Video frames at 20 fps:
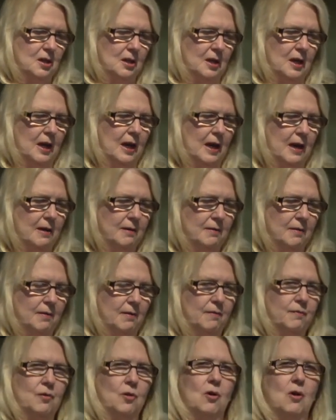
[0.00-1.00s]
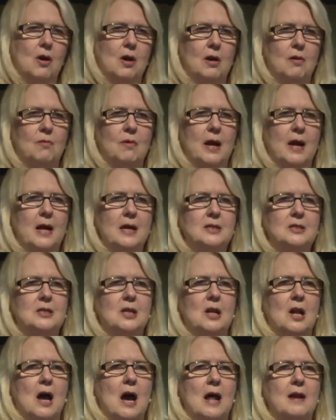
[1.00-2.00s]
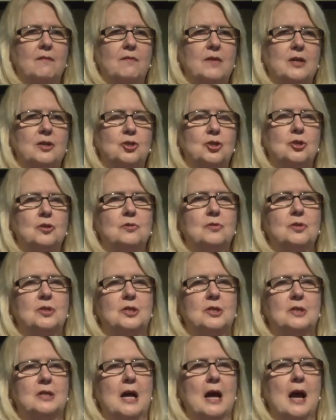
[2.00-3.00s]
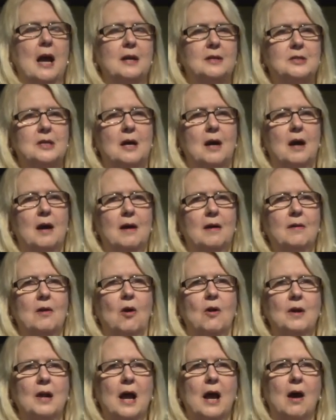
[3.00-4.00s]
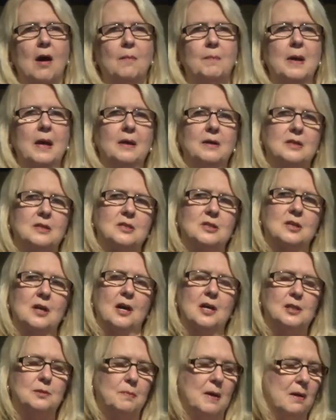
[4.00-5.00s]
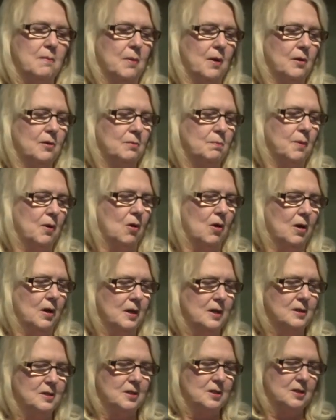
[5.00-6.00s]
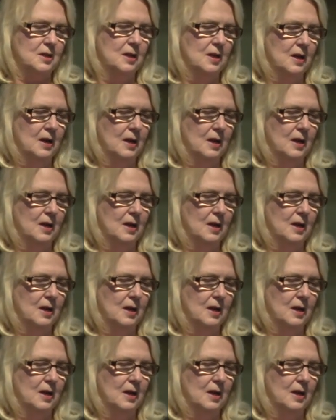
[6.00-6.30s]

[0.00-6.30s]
Again, Florida raised a lot of issues that are now being discussed by both parties.